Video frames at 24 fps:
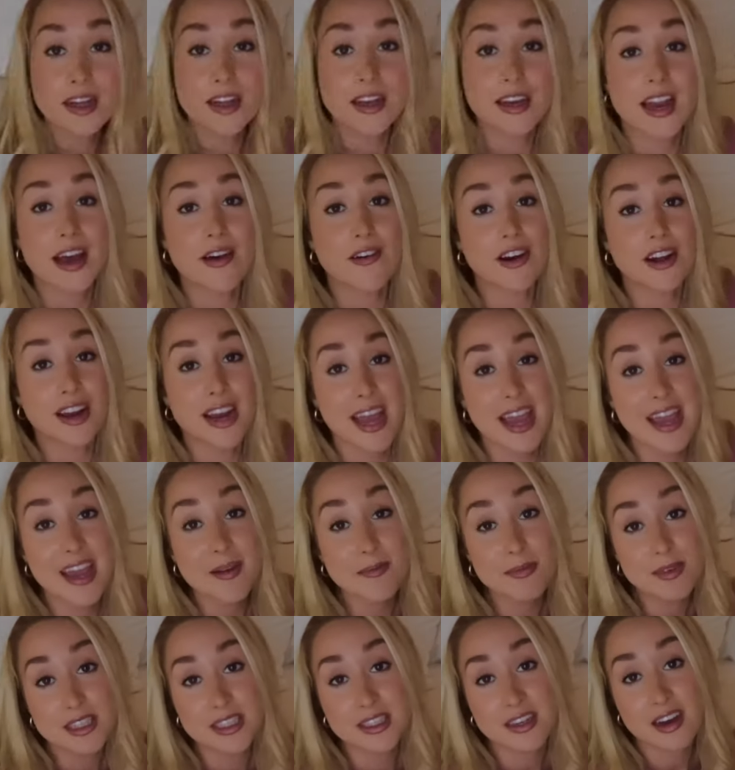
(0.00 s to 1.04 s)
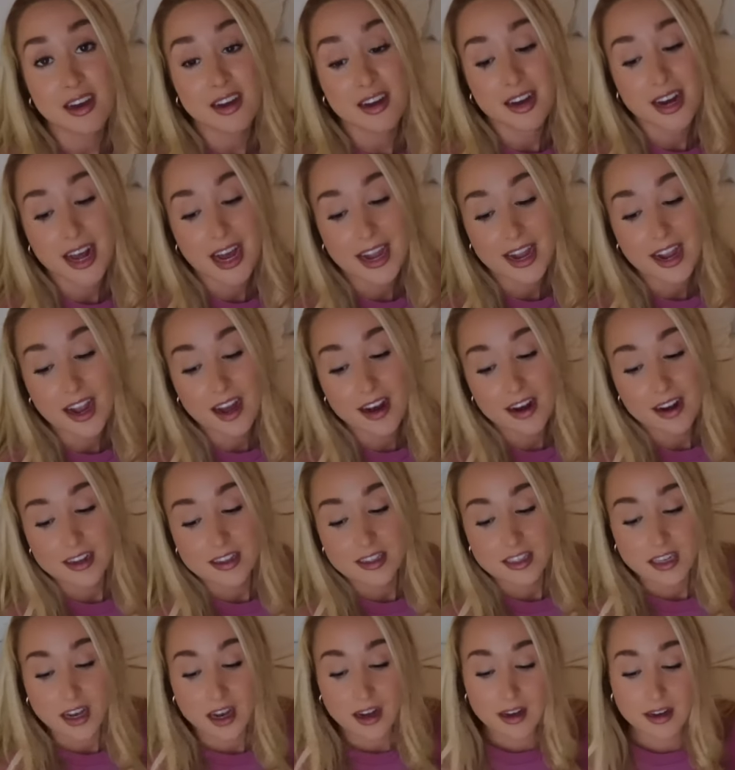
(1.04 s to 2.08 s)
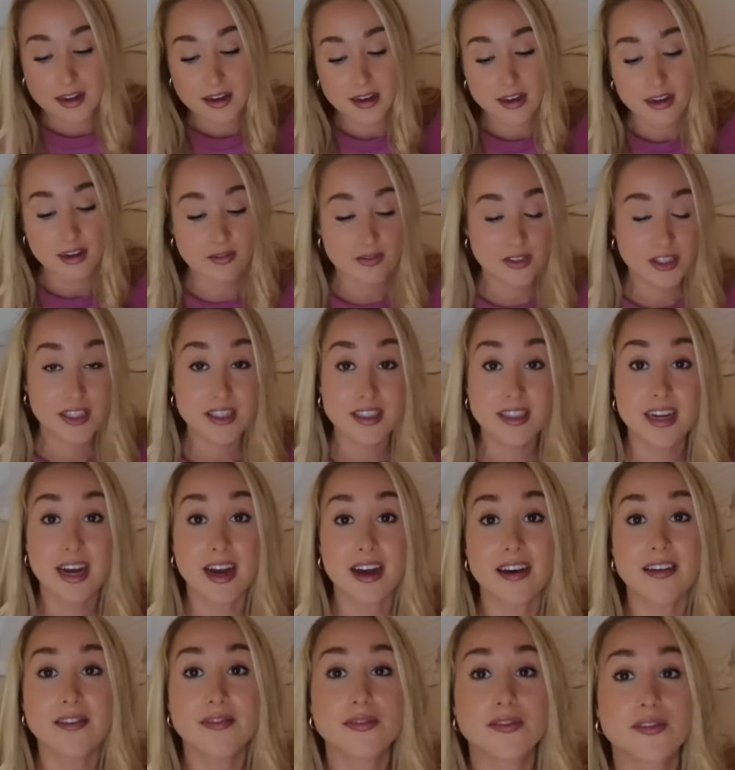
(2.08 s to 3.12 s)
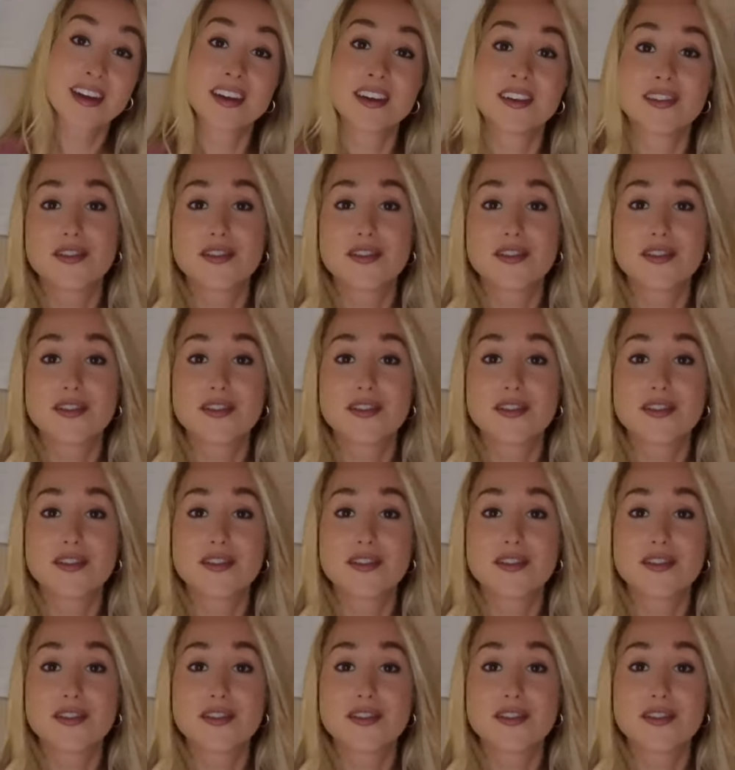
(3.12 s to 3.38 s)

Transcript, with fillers: Now on Amazon, I got a ton of stuff.